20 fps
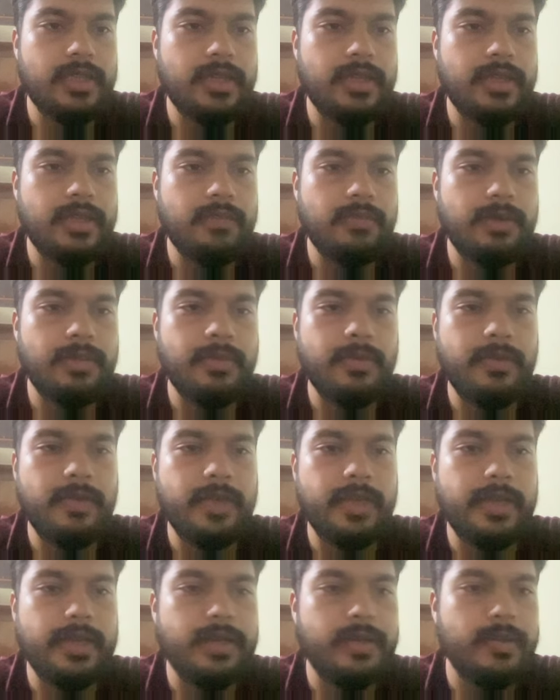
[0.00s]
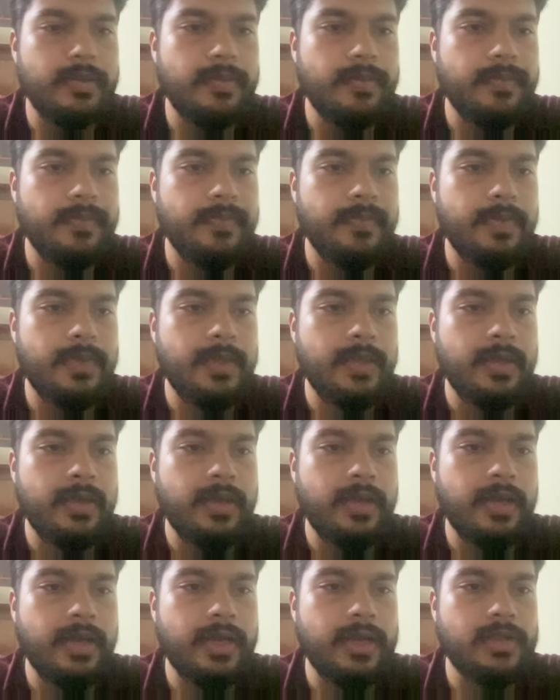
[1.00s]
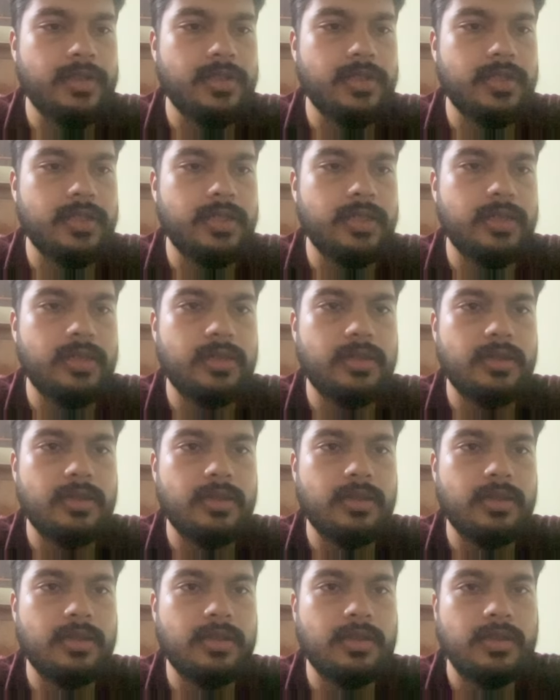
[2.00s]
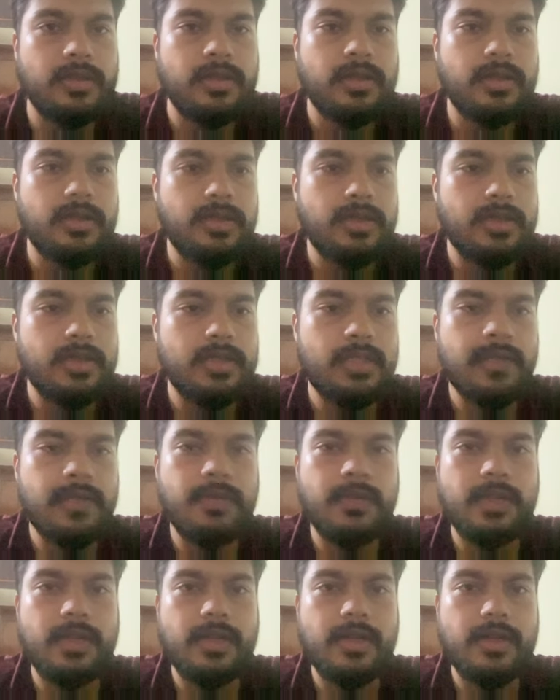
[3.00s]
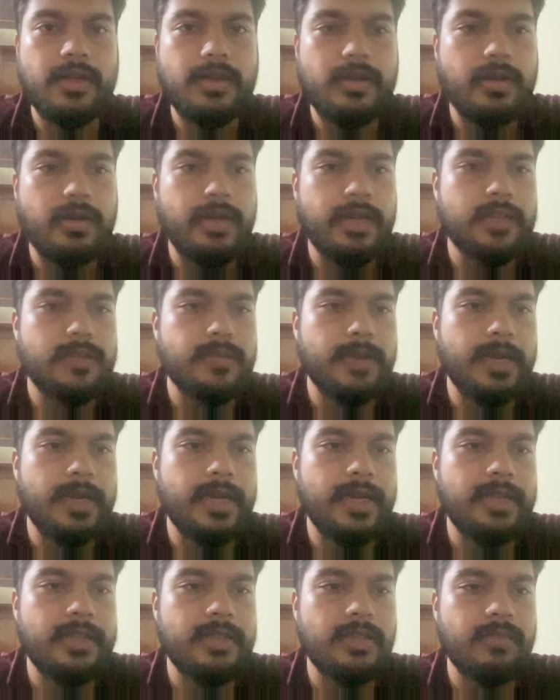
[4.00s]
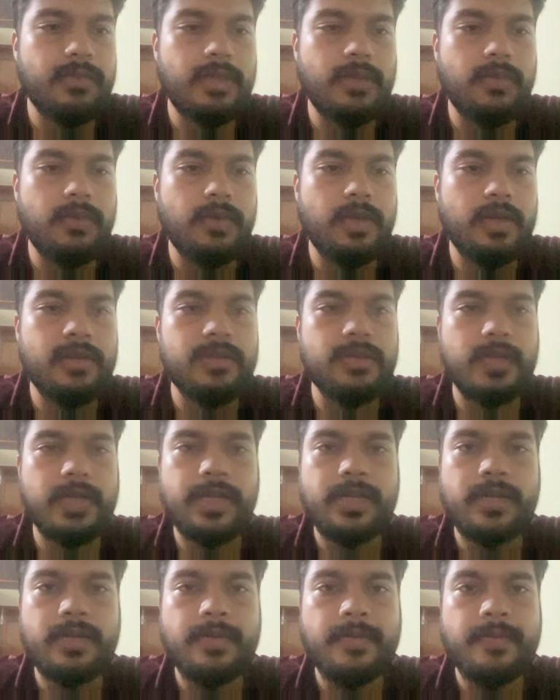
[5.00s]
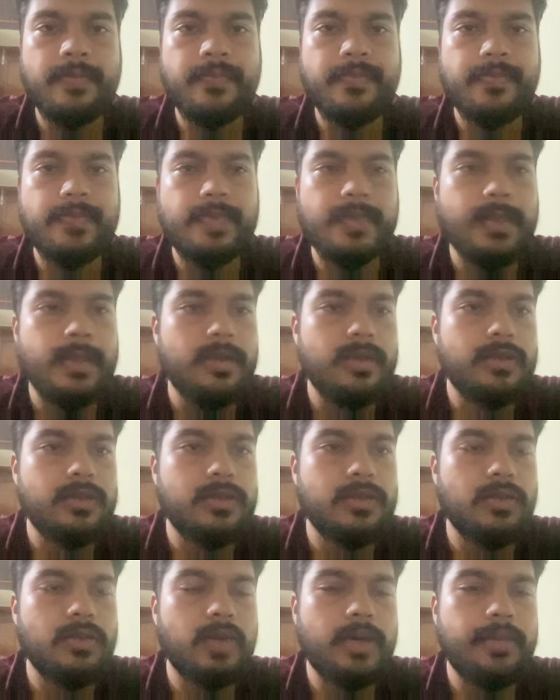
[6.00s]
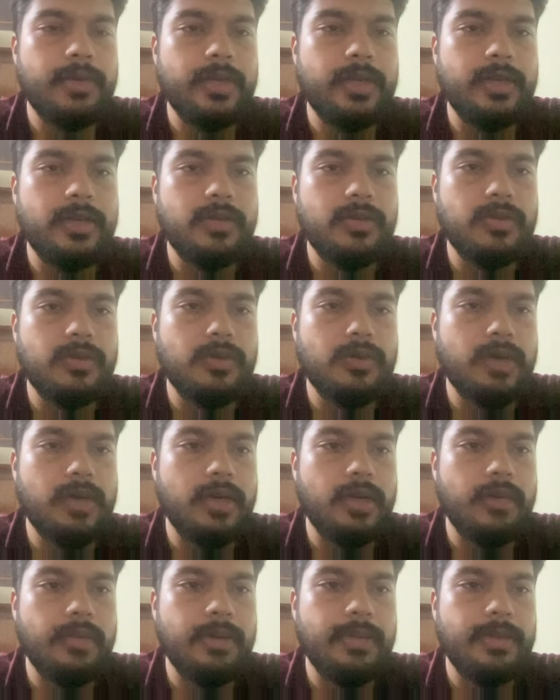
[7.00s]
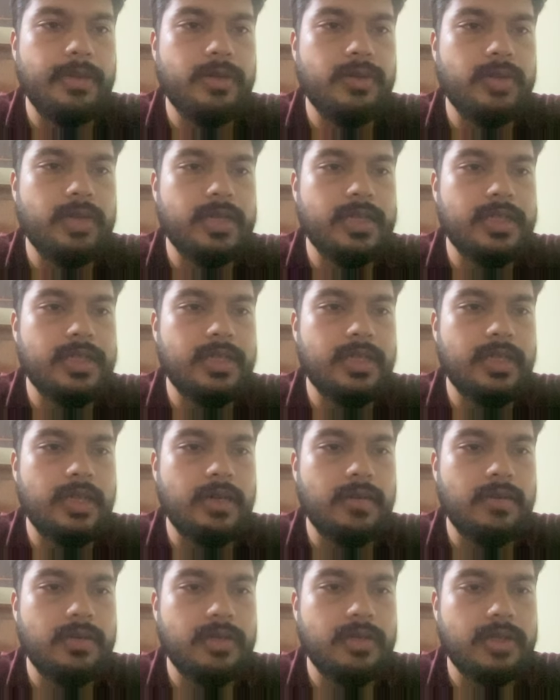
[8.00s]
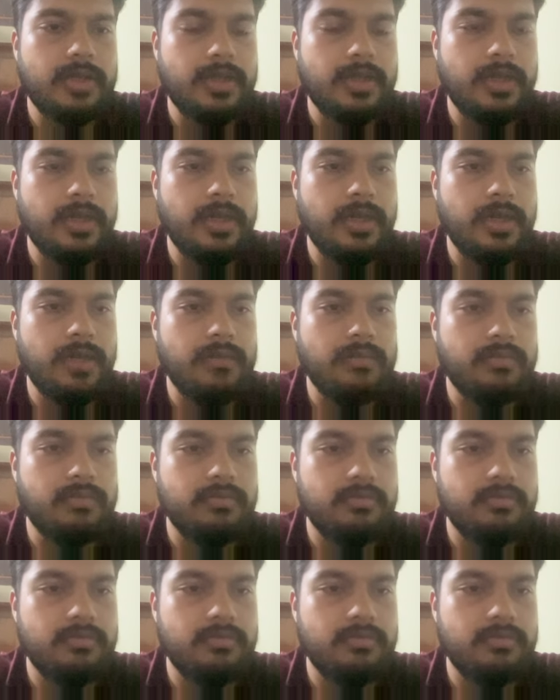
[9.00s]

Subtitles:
I think maybe we can actually see whether expanding something works, right? So what I'm gonna do, maybe to test it out, I